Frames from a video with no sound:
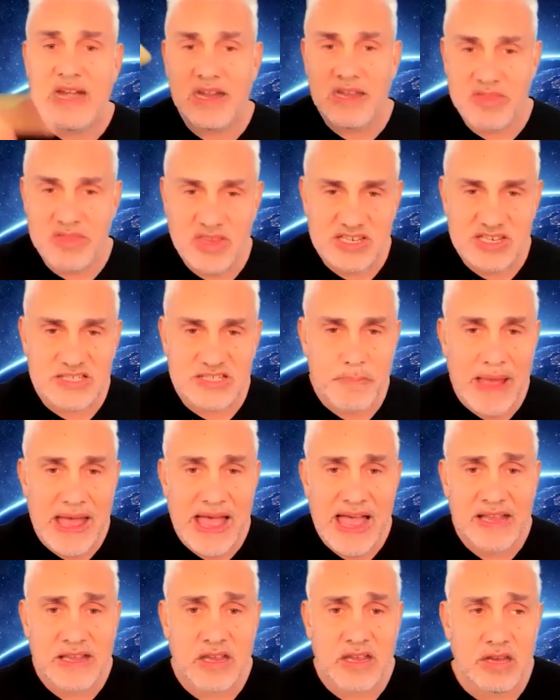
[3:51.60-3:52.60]
in this
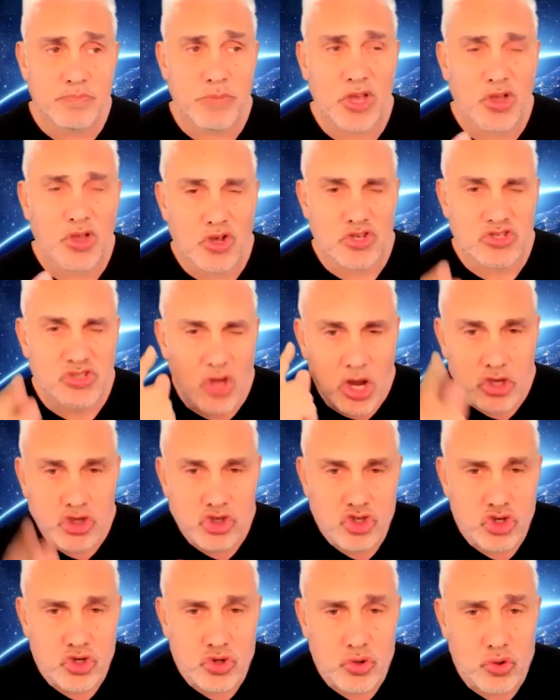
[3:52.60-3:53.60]
market, because I
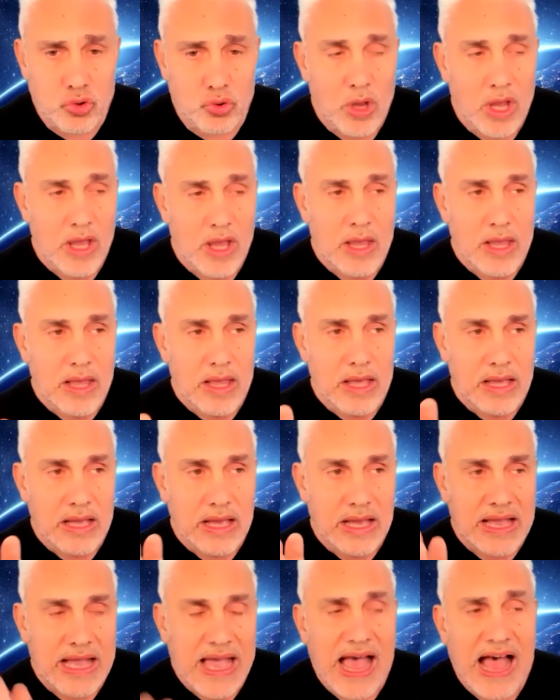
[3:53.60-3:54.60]
knew
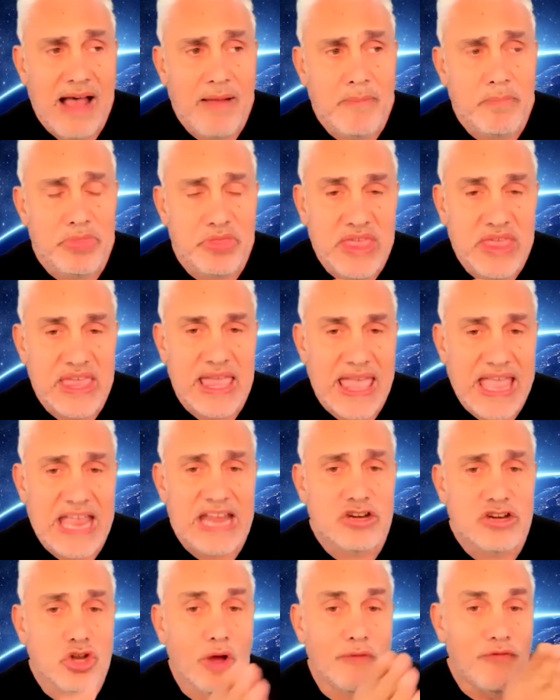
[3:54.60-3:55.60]
come the
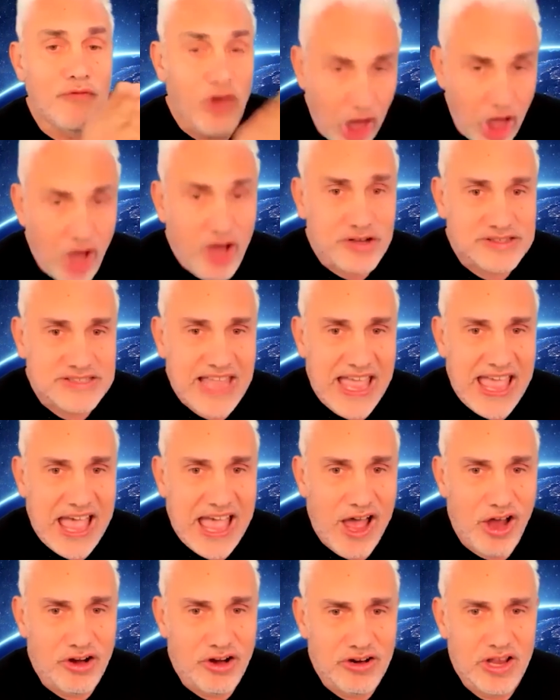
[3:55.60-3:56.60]
end of
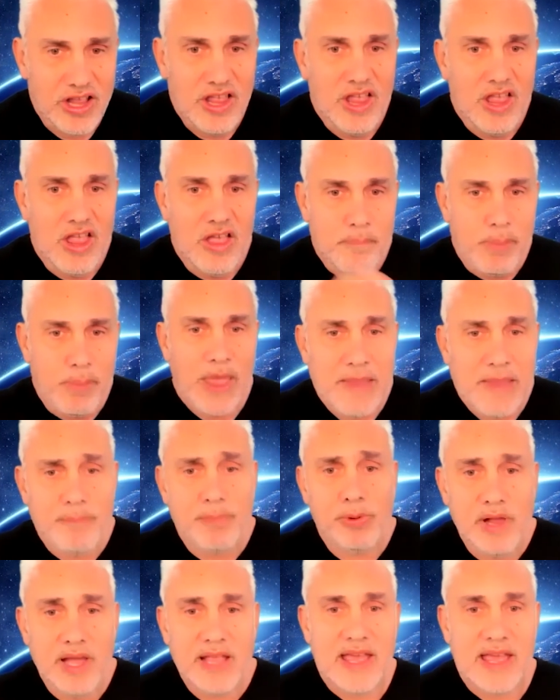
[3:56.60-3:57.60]
lockdown,
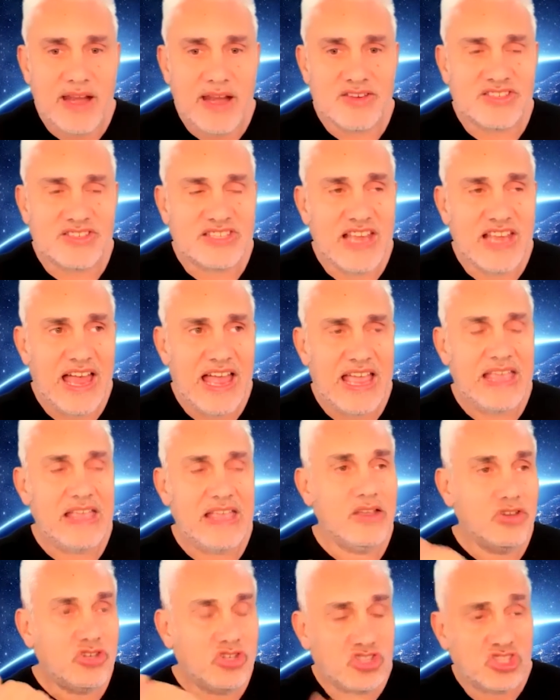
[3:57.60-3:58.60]
people are going to say,
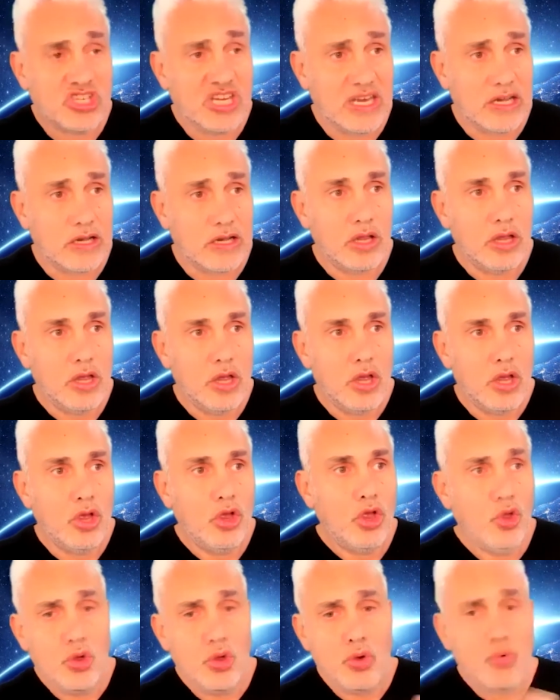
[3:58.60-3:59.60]
shit,
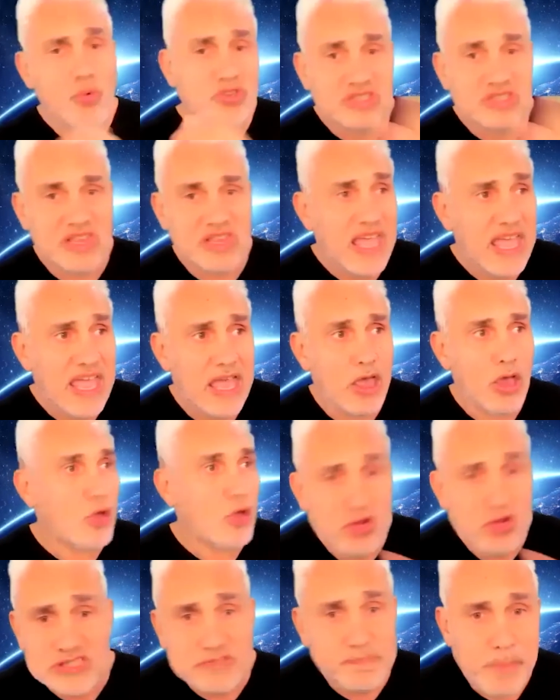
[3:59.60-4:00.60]
who was there?
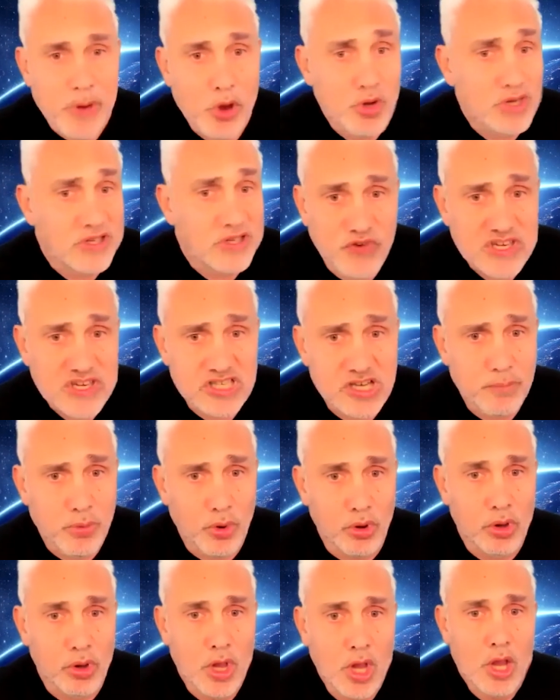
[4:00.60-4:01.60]
Who's
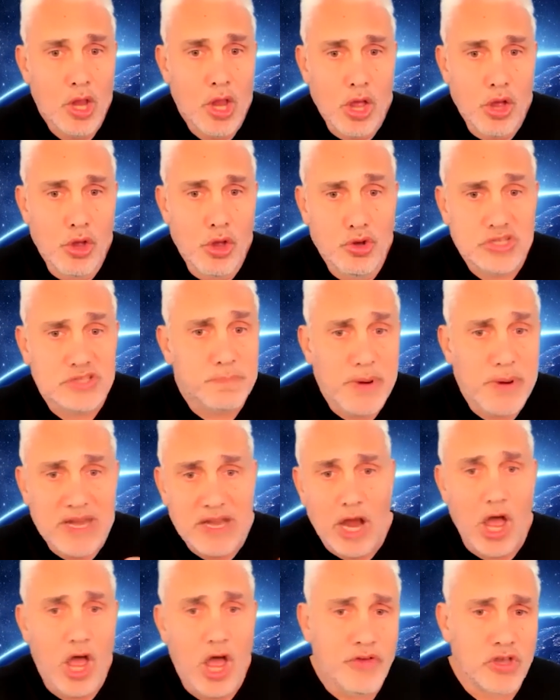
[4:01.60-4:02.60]
visible? Who's been
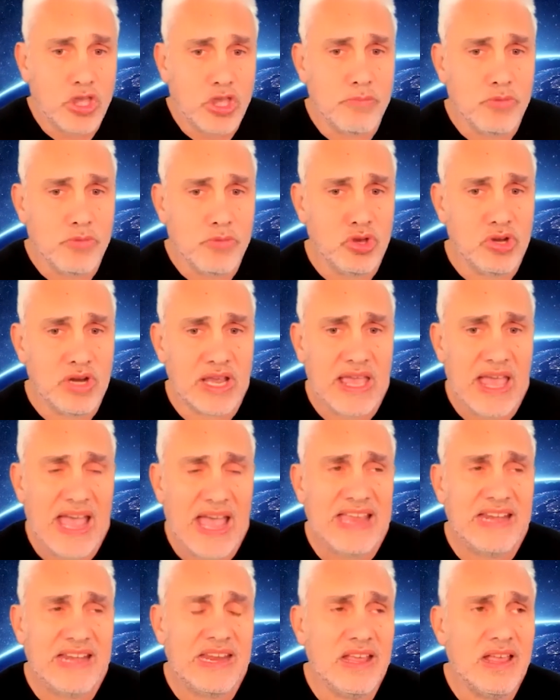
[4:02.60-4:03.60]
over
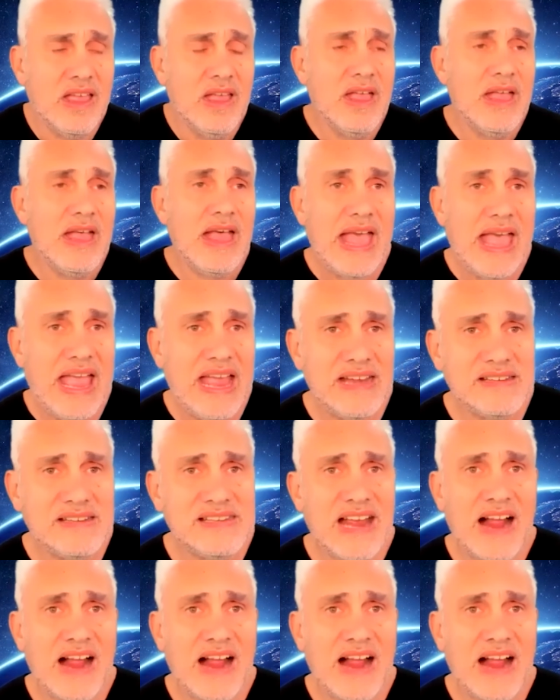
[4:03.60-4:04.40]
communicating? And